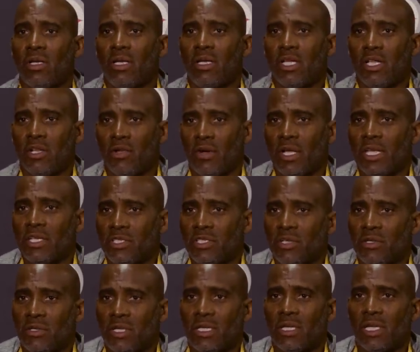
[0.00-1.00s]
you know,
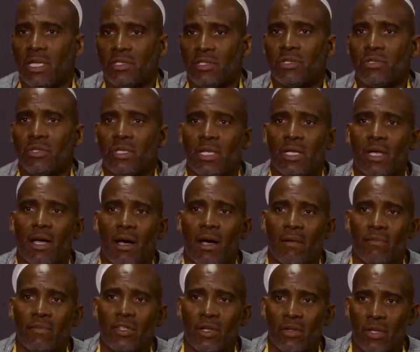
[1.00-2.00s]
into the
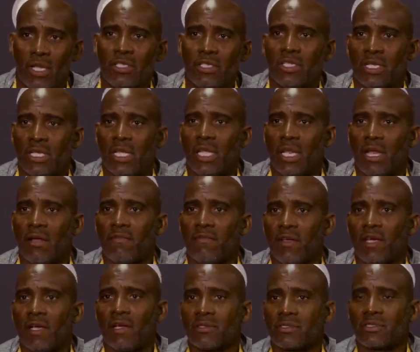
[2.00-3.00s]

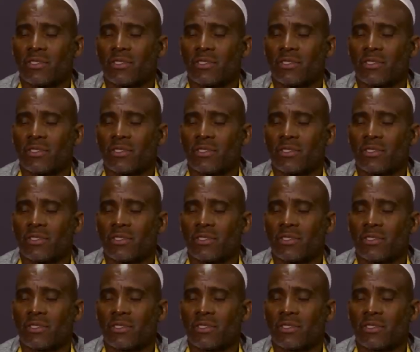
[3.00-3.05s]
NFL.